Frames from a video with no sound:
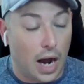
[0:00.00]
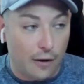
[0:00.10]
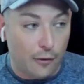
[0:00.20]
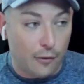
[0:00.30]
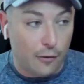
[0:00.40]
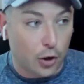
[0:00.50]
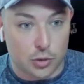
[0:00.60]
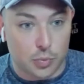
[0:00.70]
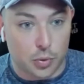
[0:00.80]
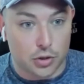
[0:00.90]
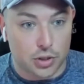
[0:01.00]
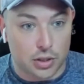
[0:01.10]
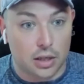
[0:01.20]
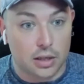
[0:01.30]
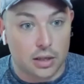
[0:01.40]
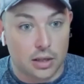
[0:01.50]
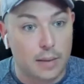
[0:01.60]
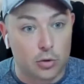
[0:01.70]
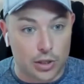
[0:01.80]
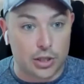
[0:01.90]
I've heard this person. Let
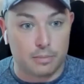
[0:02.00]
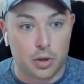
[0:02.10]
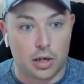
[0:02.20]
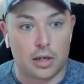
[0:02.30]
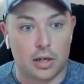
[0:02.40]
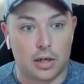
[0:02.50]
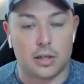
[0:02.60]
me read their book."